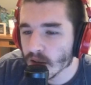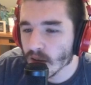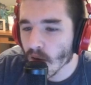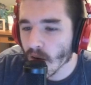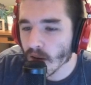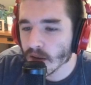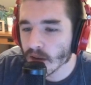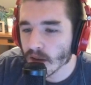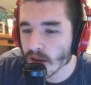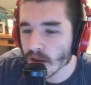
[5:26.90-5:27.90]
What?
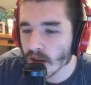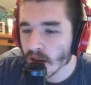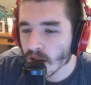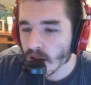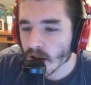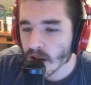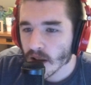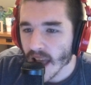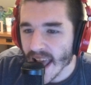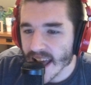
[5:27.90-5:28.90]

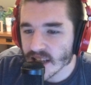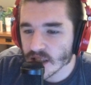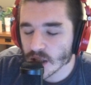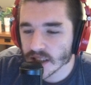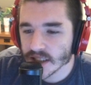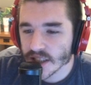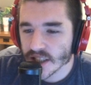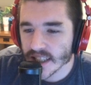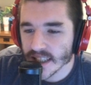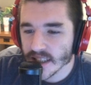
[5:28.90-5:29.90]
Add a taunt to your
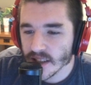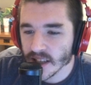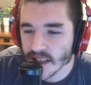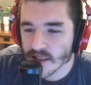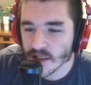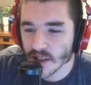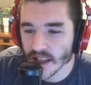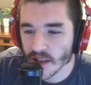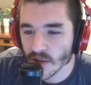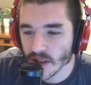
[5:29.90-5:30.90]
hand? It adds it to your
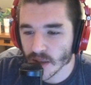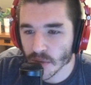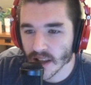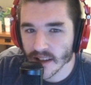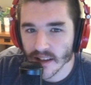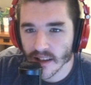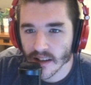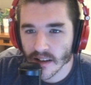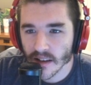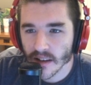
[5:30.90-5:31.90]
hand, though. You gotta play it
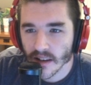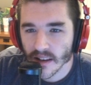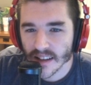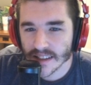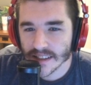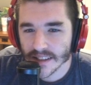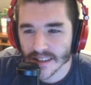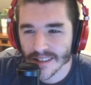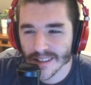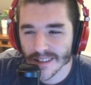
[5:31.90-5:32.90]
again.
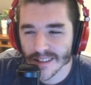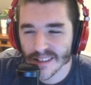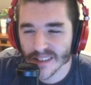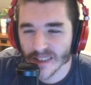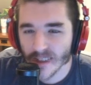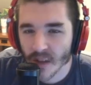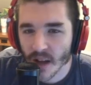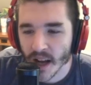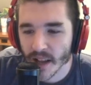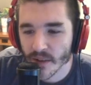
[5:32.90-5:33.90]

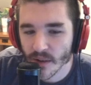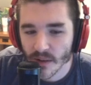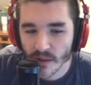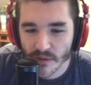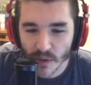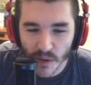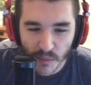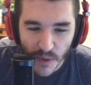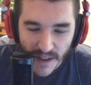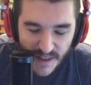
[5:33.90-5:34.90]
I don't know if I want to
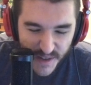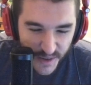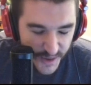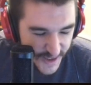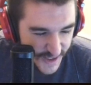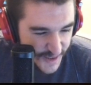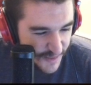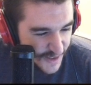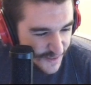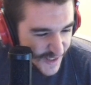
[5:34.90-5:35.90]
play 2
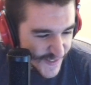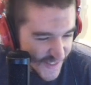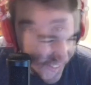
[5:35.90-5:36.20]
6-mana 5s.